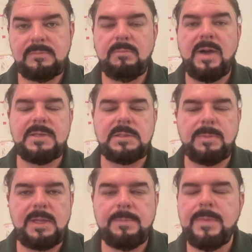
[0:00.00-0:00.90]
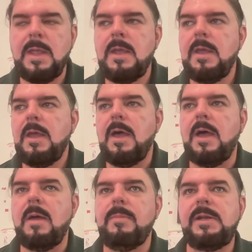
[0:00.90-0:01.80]
possibly.
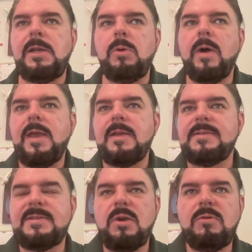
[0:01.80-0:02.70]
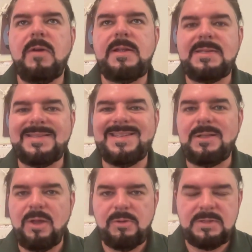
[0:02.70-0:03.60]
Uh, but anyway, it's so great to see
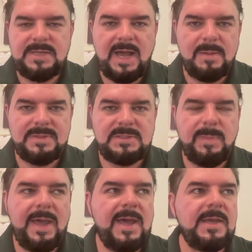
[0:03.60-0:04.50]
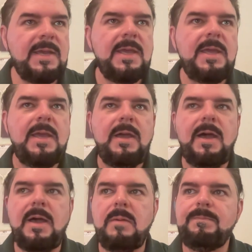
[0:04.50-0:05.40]
Logan Thomas back.
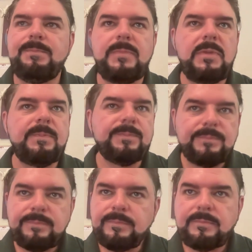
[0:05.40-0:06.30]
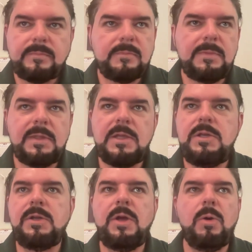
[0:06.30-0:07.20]
Um,
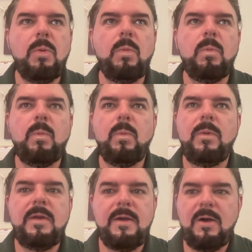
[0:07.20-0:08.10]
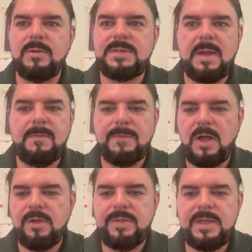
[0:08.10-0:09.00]
you know, on top of
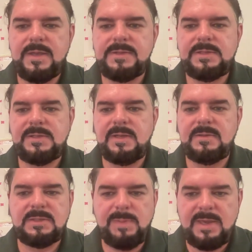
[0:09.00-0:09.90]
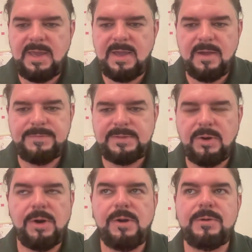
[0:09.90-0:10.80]
all of this, speaking of
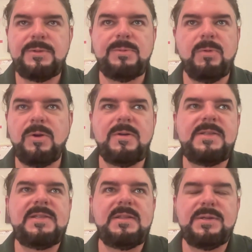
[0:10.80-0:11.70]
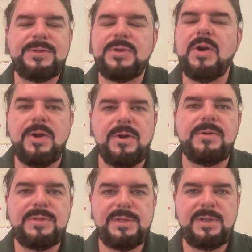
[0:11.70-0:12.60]
starters, we're going to see the
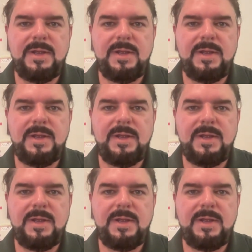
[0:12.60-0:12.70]
starters